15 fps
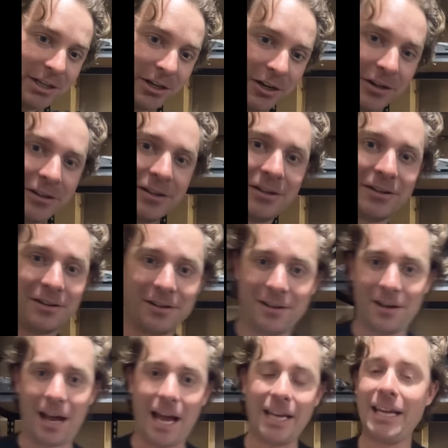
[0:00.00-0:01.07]
here,
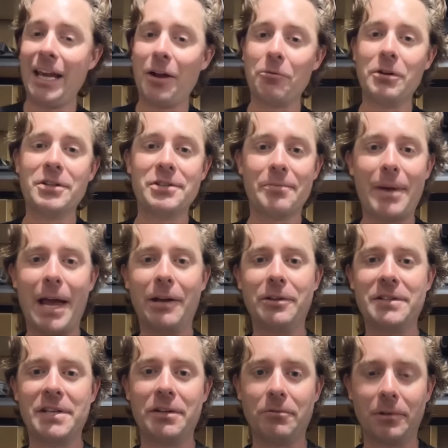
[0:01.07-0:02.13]
I can't reach the
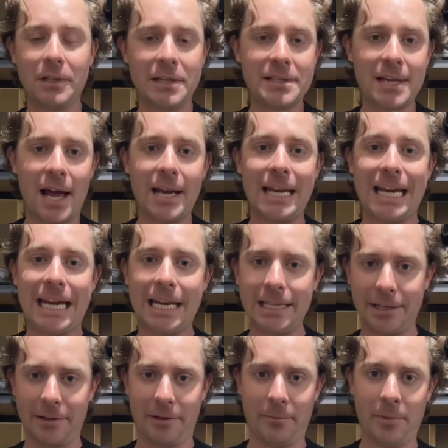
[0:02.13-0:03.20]
magazine release on any
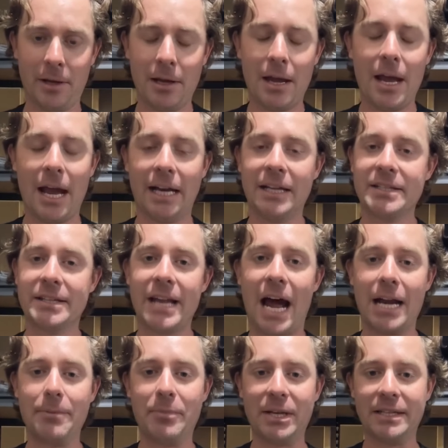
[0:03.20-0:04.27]
of them. And it's
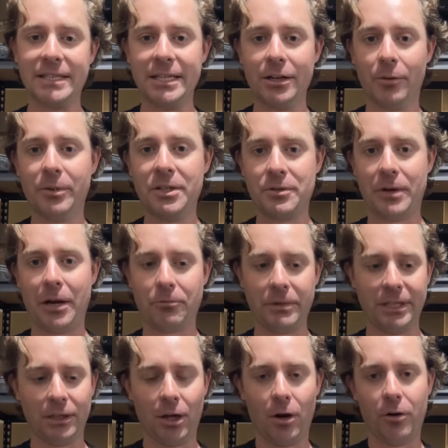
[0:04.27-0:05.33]
not a big deal because when I
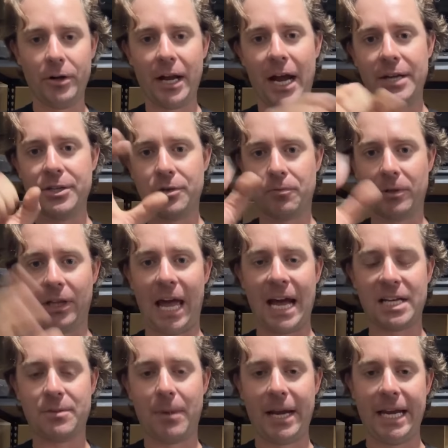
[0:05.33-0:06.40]
reload, I just
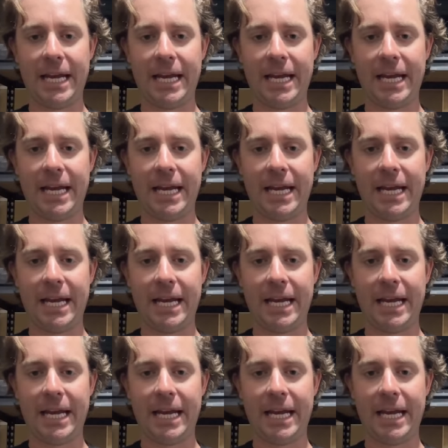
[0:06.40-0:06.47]
relax my